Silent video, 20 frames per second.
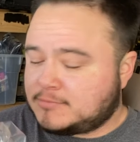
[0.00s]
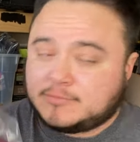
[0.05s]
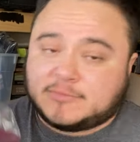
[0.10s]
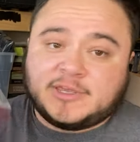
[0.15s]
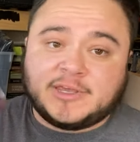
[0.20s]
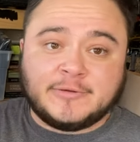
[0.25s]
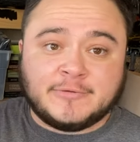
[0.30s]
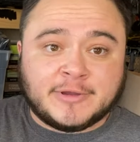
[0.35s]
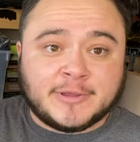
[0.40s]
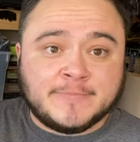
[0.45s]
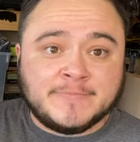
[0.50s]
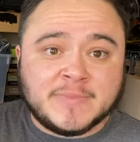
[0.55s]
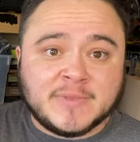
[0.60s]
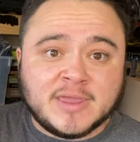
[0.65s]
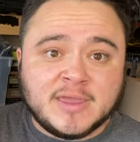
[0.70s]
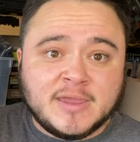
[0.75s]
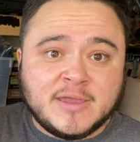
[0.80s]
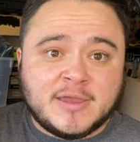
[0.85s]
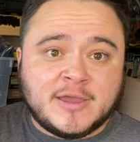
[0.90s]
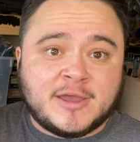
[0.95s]
Anyway,
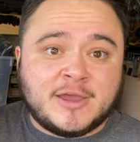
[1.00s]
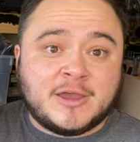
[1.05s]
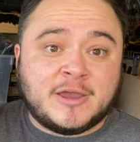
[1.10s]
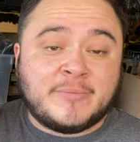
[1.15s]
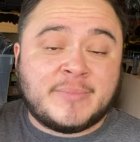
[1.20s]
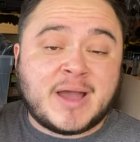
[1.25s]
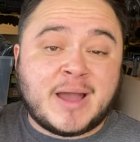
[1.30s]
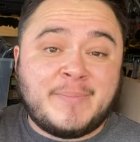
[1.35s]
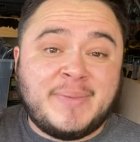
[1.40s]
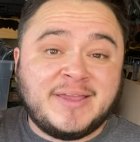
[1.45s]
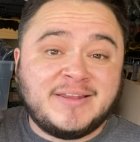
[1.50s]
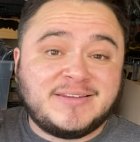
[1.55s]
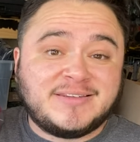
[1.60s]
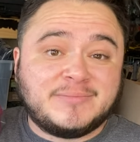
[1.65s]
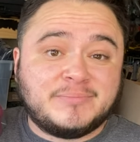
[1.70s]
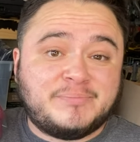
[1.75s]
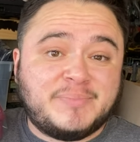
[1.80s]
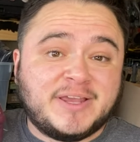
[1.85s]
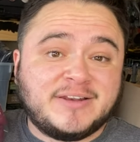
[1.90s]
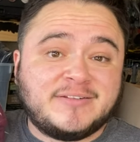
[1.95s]
I
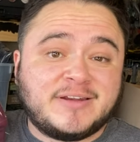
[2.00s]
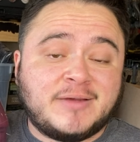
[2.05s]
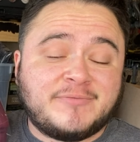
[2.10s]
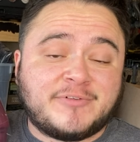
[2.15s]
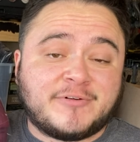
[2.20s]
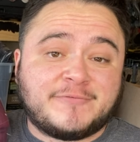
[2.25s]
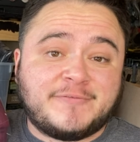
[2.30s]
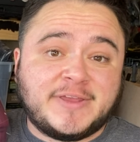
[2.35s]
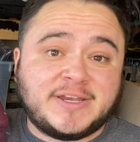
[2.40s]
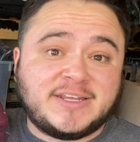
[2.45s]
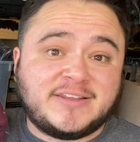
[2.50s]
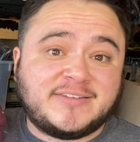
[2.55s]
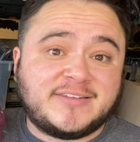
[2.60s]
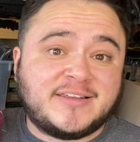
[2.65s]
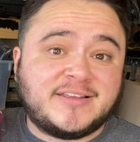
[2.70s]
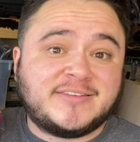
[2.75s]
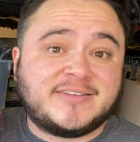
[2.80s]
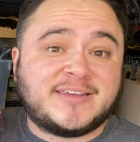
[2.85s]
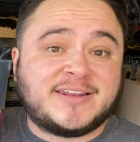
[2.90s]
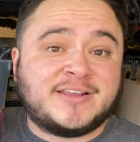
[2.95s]
picked it up for 50
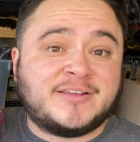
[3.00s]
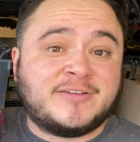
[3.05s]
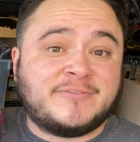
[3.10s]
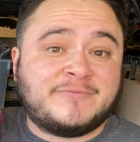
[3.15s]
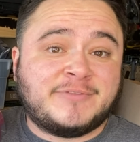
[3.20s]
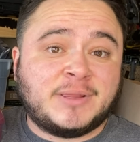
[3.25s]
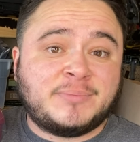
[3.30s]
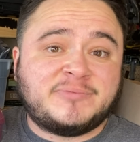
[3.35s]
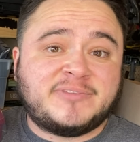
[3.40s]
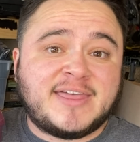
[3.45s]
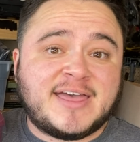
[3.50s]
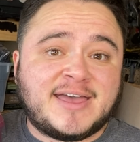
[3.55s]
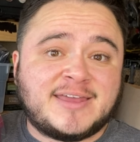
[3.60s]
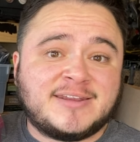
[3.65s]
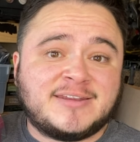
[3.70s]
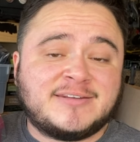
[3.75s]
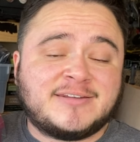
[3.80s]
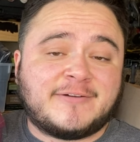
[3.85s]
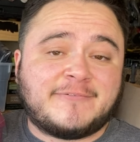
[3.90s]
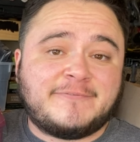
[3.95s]
cents, and it flipped that
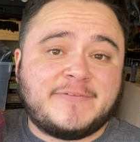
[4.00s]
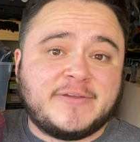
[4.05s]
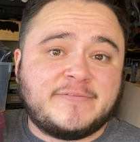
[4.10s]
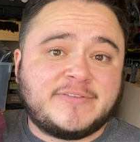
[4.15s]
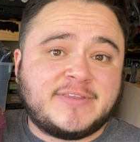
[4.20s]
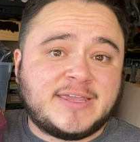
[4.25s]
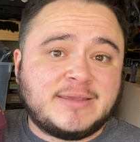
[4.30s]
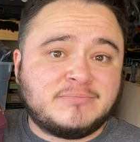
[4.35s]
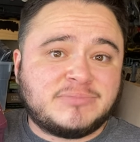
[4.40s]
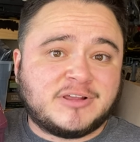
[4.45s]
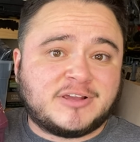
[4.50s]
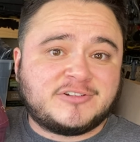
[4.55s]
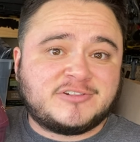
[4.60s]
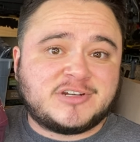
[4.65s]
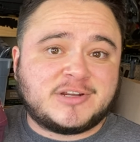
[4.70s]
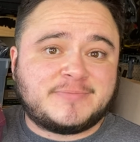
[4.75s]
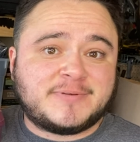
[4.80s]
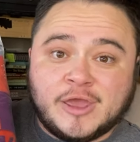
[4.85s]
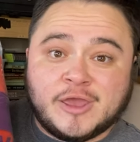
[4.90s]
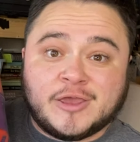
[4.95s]
into 15 plus
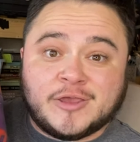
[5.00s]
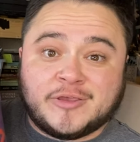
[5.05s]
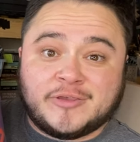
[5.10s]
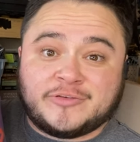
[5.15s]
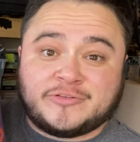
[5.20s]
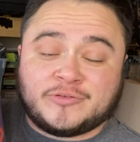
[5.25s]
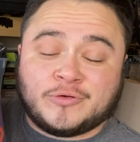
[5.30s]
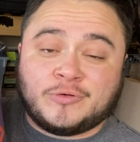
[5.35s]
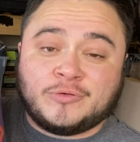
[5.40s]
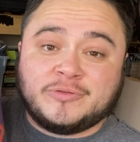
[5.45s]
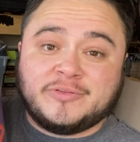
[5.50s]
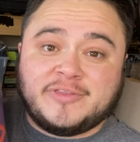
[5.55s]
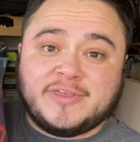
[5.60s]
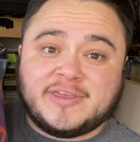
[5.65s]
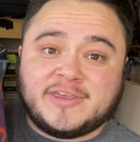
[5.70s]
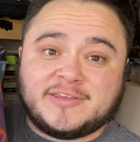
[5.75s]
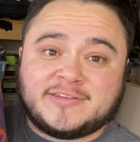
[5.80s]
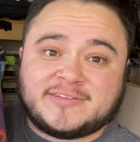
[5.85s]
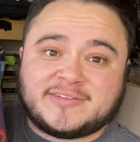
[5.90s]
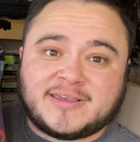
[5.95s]
shipping. Sold
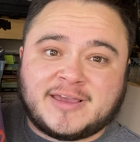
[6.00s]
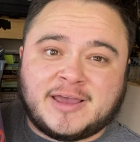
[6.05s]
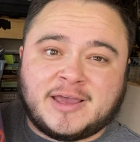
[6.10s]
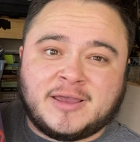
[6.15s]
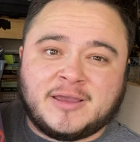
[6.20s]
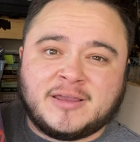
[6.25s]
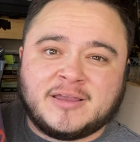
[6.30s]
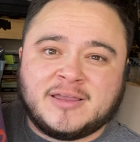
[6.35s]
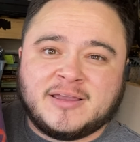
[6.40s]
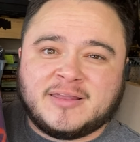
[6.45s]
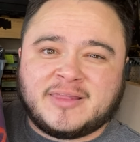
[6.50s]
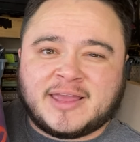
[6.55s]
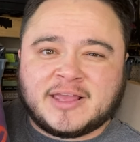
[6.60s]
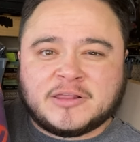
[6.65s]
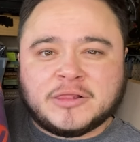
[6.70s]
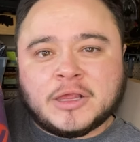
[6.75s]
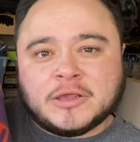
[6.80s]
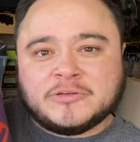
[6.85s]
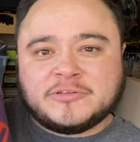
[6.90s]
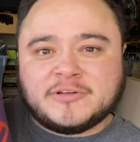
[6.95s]
this like
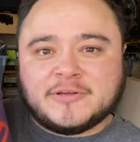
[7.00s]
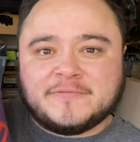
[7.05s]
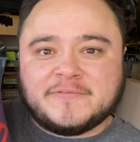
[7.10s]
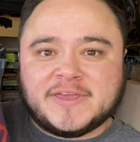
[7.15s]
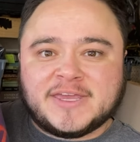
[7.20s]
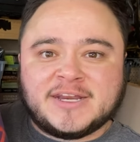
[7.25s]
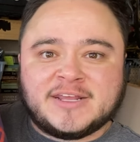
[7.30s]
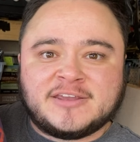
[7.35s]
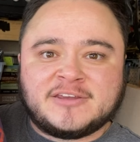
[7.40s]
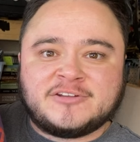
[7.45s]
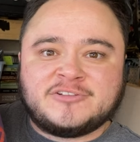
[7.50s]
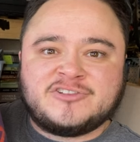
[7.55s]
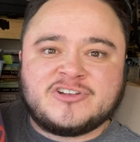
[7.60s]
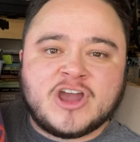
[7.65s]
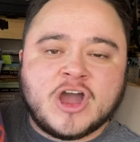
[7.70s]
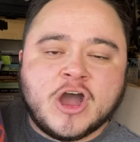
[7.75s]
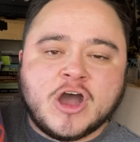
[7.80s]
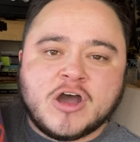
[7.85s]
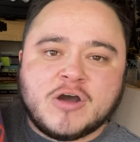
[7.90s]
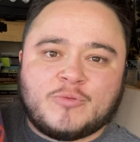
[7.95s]
close to vintage
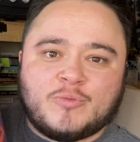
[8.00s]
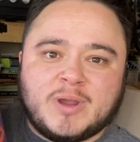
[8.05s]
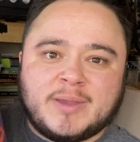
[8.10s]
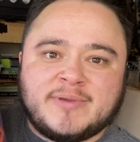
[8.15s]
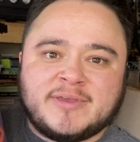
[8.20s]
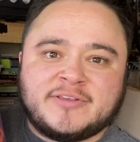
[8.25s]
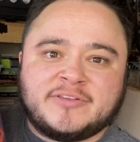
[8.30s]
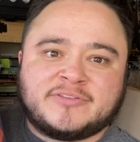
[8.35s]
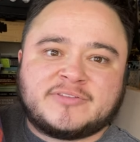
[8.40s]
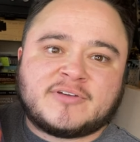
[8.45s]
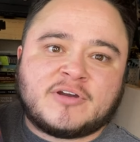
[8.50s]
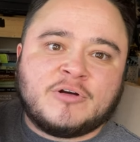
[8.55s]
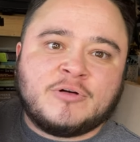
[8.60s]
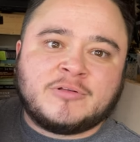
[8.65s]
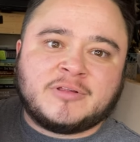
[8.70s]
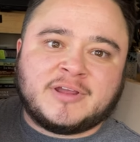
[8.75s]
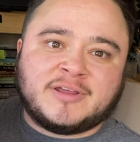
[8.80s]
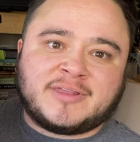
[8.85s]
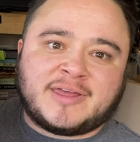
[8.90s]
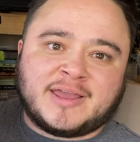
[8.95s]
women's
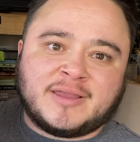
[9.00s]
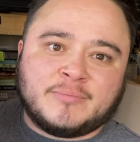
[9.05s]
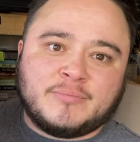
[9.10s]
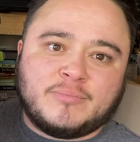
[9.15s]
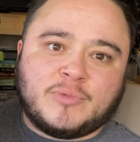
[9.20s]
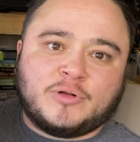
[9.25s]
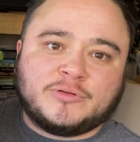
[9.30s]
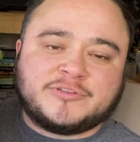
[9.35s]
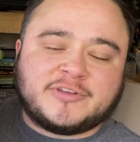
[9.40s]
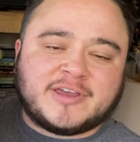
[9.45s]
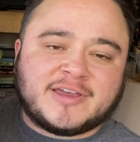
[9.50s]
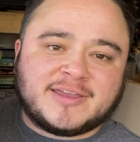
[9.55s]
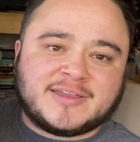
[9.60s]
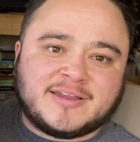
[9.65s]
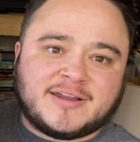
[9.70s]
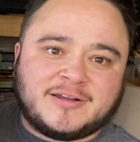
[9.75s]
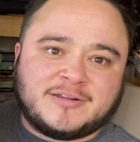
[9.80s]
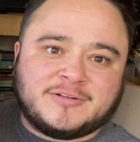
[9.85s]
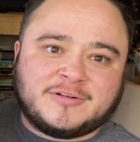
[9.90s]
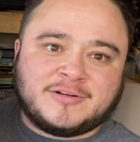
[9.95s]
Oakley, like
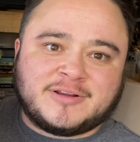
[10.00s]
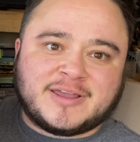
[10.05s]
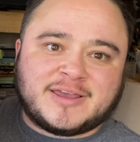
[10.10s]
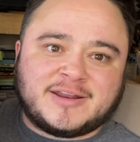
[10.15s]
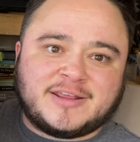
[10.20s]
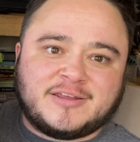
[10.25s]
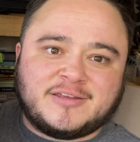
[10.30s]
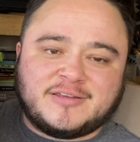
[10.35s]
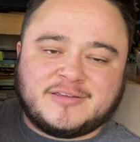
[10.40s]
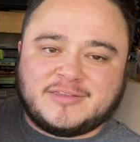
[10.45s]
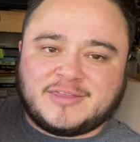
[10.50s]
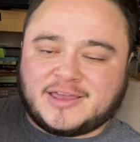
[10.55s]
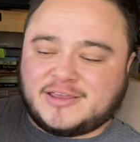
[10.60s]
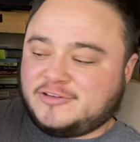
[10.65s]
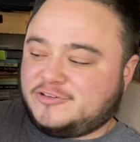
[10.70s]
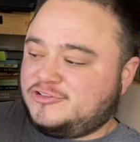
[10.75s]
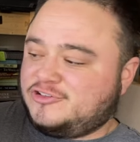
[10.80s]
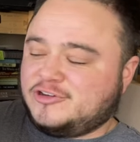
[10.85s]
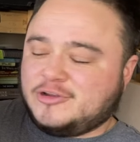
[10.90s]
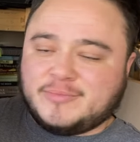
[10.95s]
multicolor kind of like
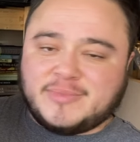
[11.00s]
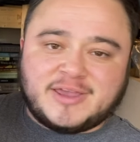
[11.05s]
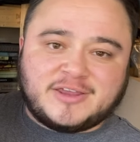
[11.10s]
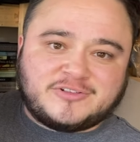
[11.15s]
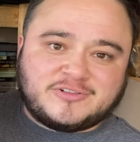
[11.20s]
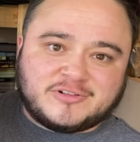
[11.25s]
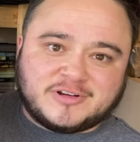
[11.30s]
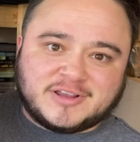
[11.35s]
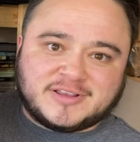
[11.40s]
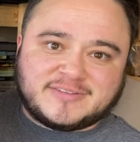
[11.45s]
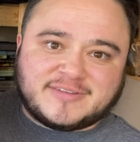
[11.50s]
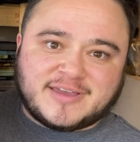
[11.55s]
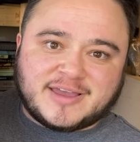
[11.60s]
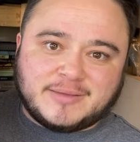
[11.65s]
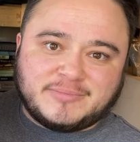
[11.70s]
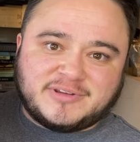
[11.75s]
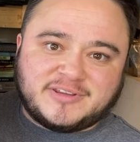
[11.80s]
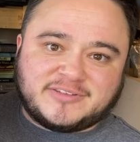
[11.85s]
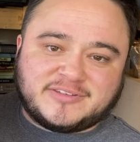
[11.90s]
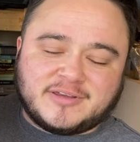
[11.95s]
geometric
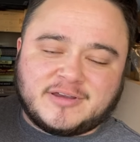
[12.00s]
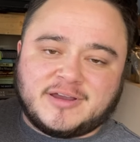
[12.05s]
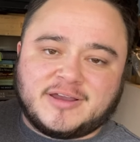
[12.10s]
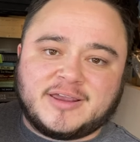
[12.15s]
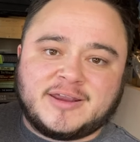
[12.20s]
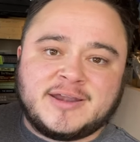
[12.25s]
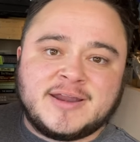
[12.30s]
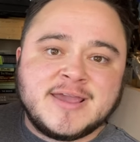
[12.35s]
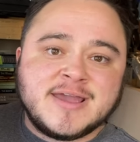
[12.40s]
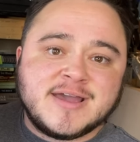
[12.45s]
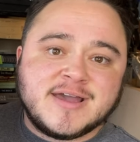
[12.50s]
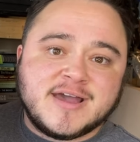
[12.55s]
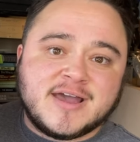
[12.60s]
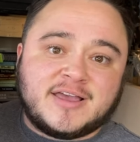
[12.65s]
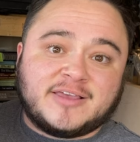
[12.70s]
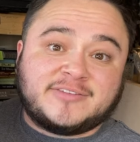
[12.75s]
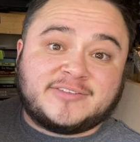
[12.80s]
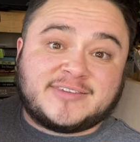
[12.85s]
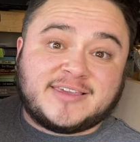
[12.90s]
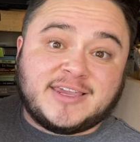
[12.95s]
type design
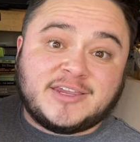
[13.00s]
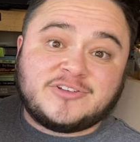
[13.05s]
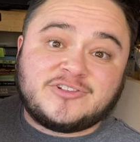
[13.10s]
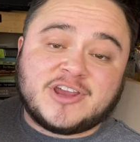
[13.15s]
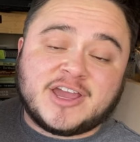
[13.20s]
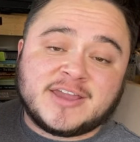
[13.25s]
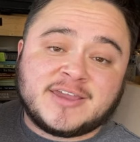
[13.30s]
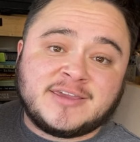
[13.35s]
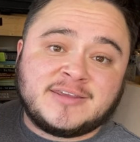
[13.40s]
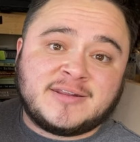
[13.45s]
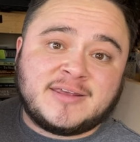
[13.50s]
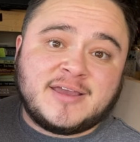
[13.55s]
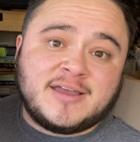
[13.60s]
ski jacket.